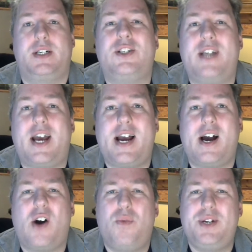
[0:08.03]
Today
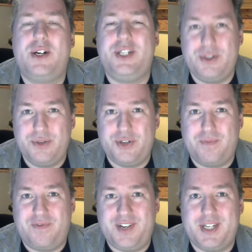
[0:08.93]
I hope your
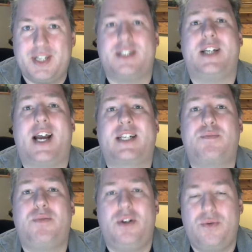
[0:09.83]
YouTube feed is
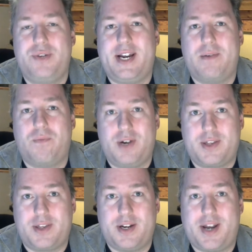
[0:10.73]
exploding
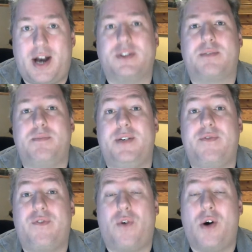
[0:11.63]
with announcement
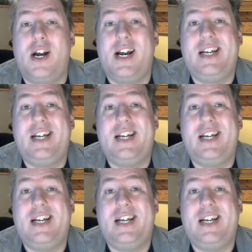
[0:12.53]
for